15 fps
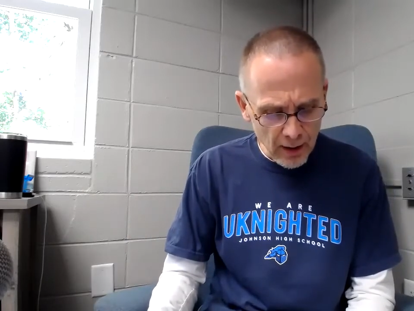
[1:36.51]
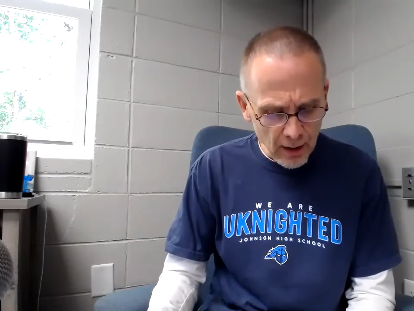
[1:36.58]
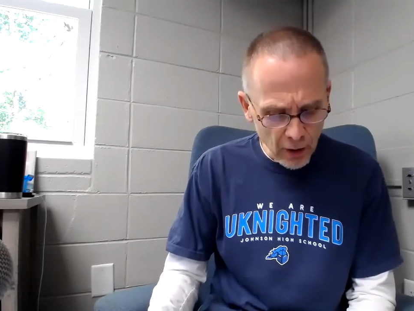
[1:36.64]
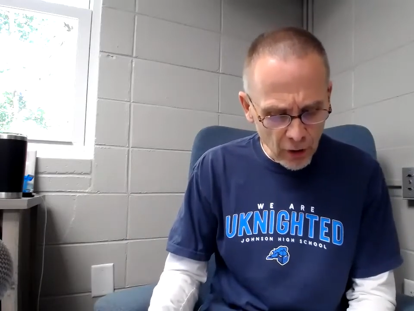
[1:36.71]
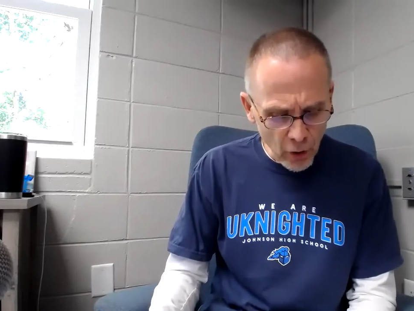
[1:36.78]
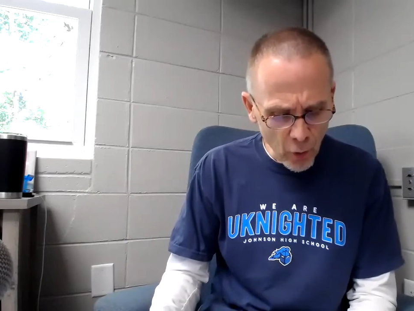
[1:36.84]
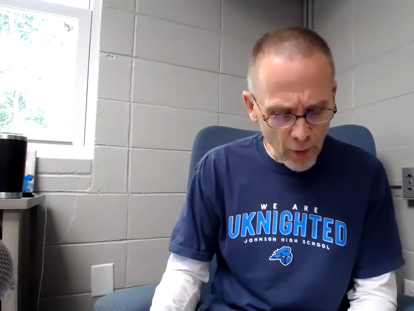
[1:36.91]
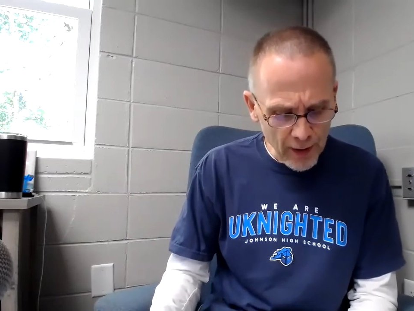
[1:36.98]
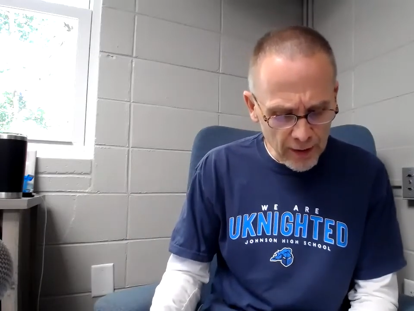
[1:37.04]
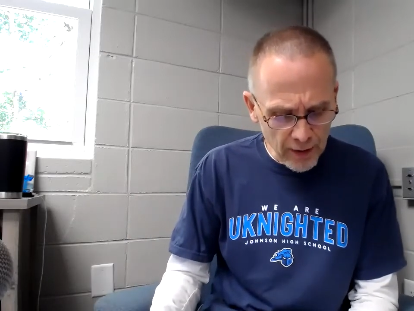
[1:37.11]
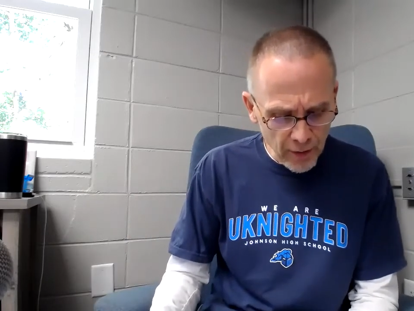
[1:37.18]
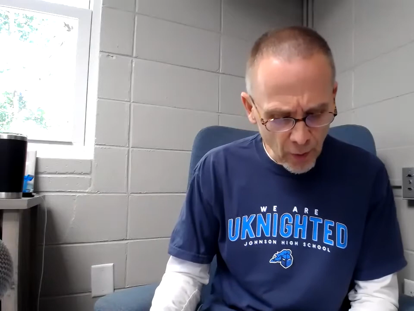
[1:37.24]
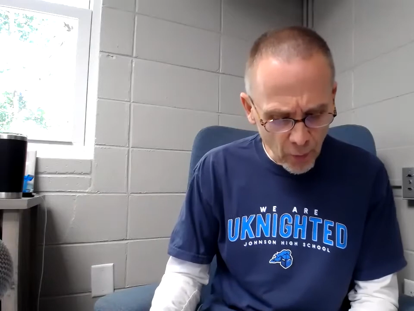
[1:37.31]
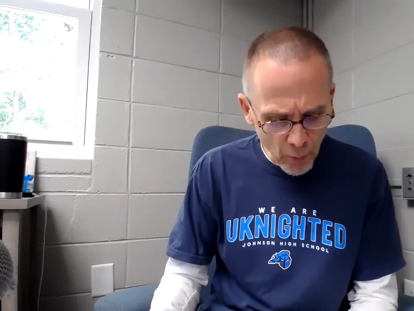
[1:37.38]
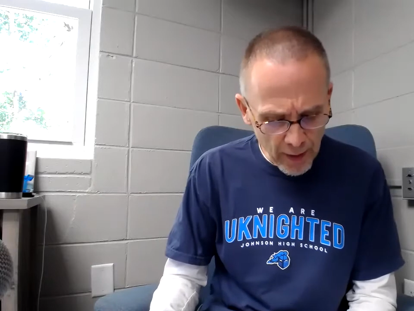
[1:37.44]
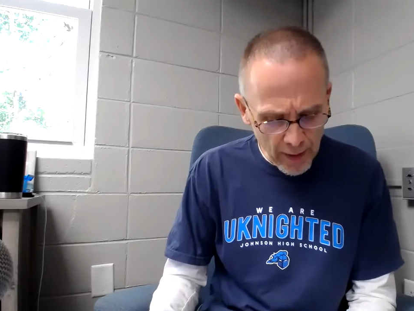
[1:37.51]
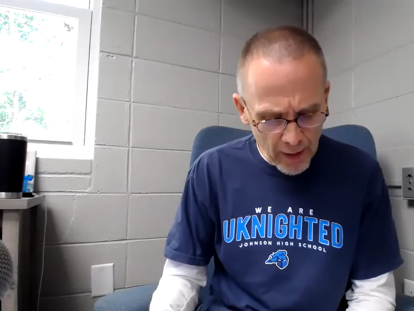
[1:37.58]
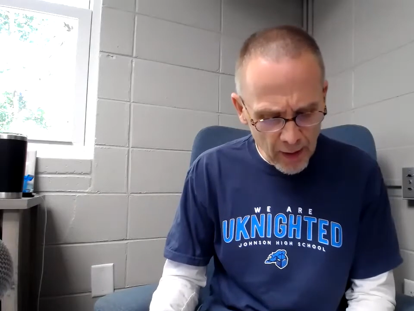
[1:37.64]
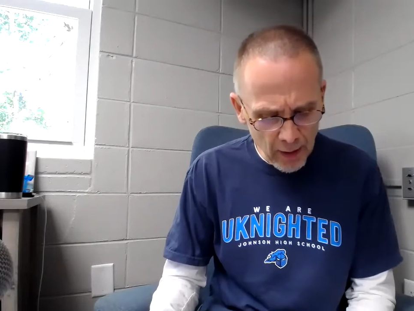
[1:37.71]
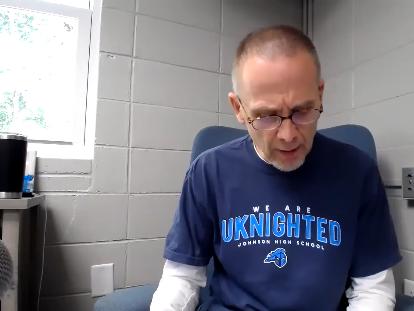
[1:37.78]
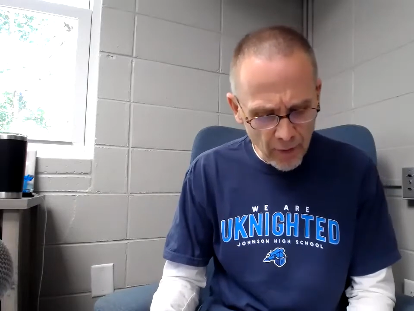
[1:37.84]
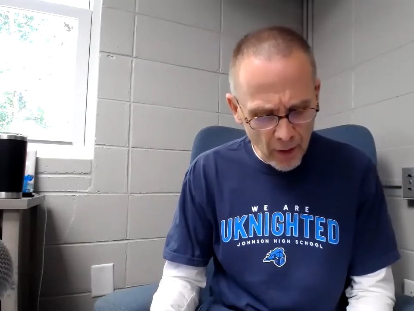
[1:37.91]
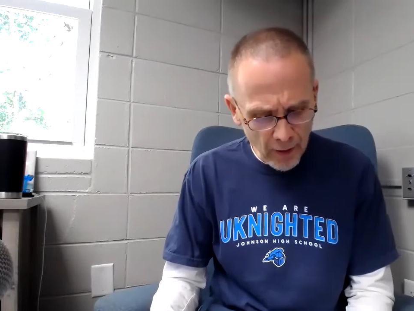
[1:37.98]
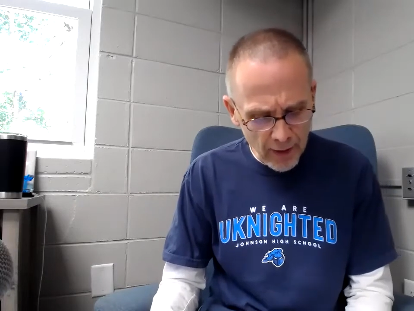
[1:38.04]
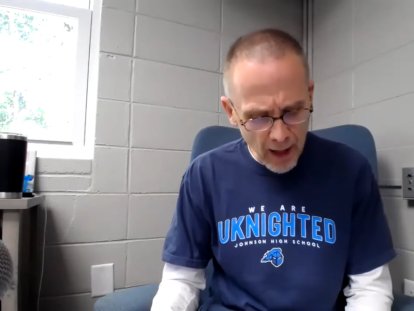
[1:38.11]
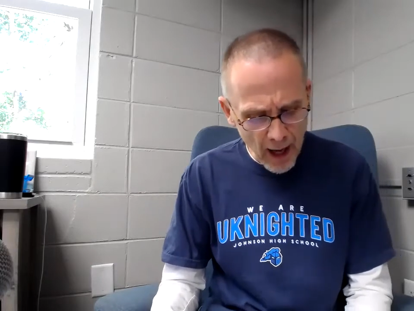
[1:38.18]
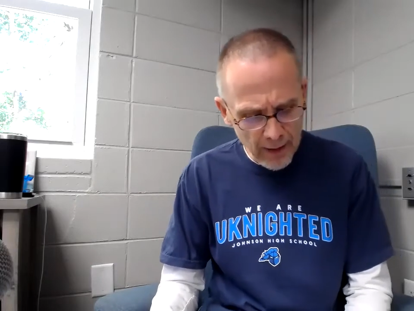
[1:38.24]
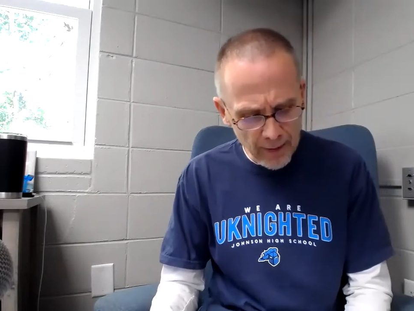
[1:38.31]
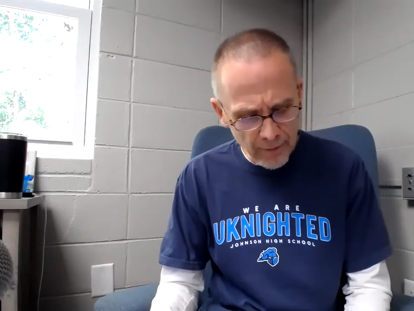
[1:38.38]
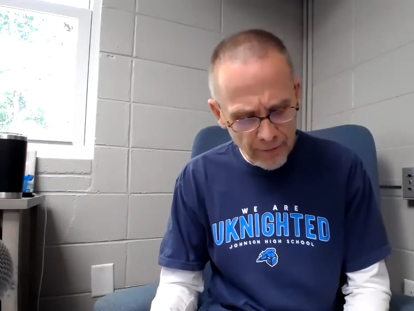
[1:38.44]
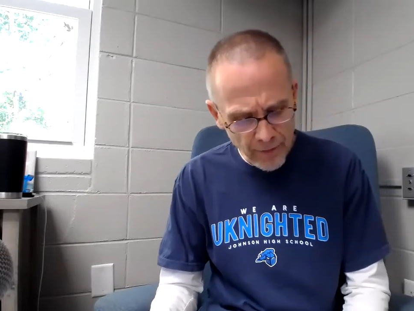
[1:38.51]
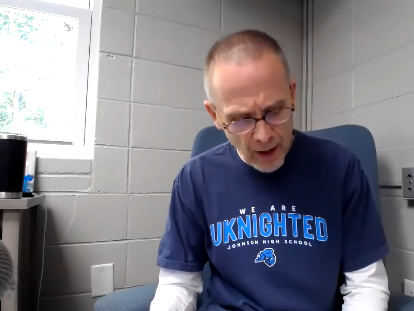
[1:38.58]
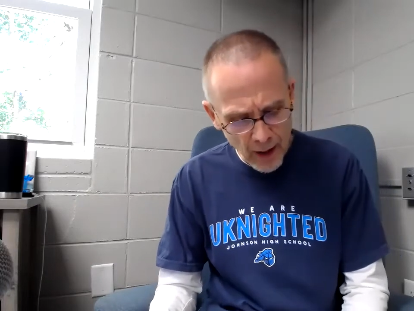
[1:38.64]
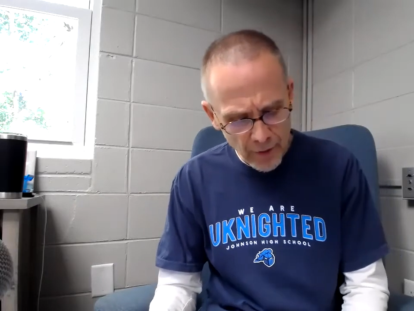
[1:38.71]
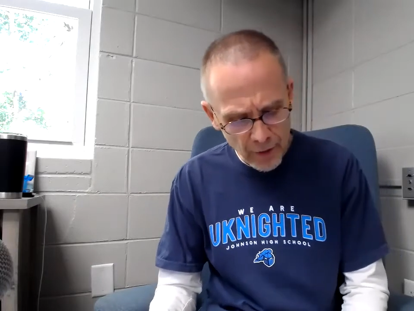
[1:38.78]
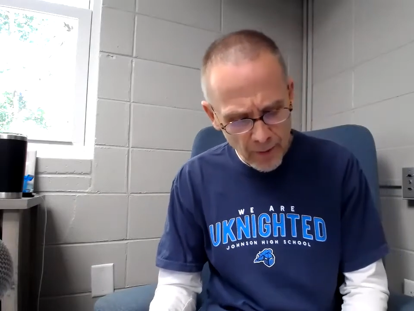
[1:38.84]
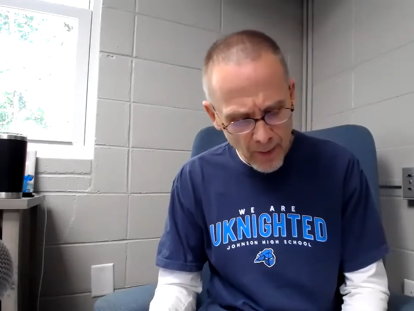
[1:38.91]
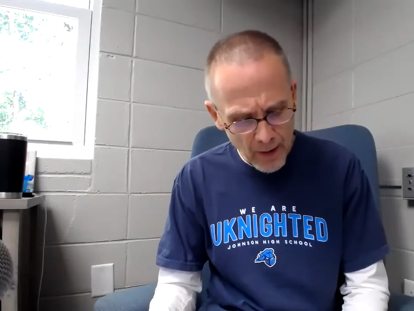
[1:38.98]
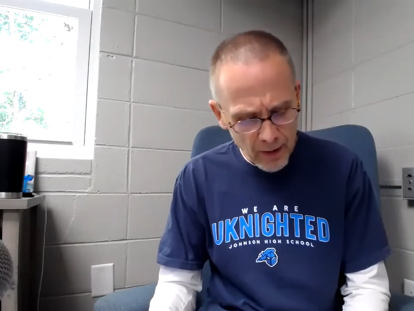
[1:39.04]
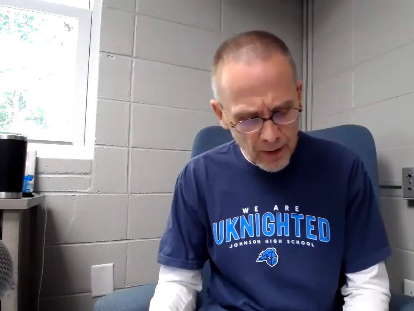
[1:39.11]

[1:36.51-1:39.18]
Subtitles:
according to the will of our God and Father,